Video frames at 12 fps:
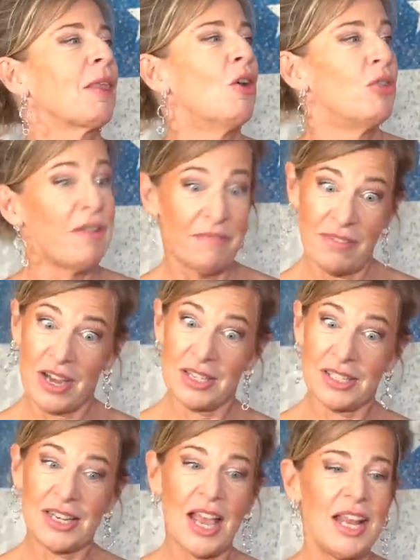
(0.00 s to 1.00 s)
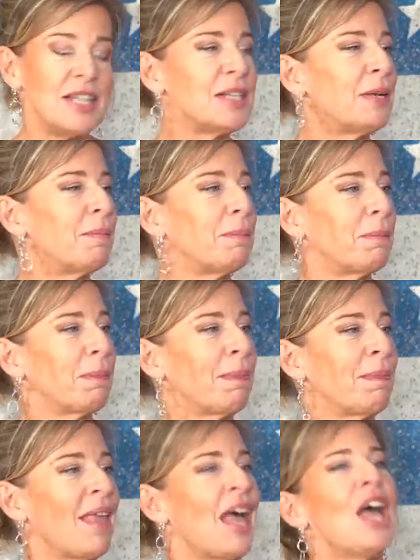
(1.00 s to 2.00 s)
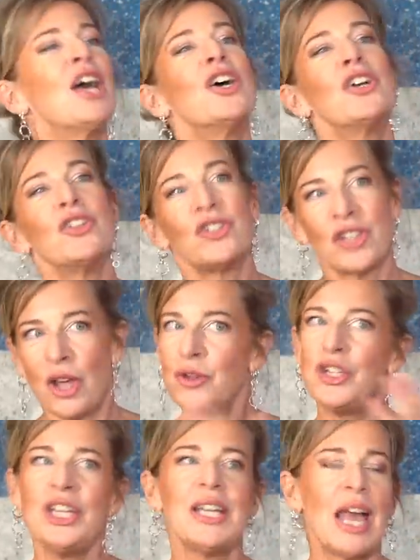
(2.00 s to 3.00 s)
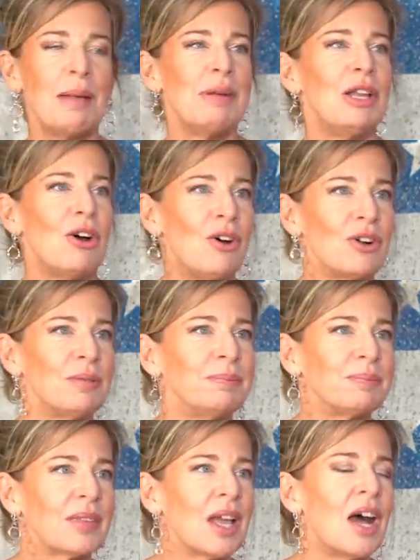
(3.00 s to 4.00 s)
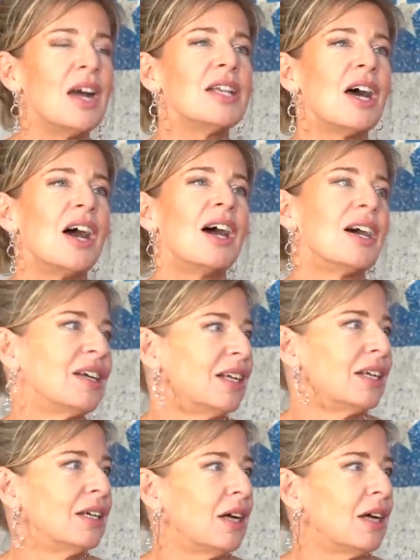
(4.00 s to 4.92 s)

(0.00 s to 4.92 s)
on the first date. So she came along. I, really?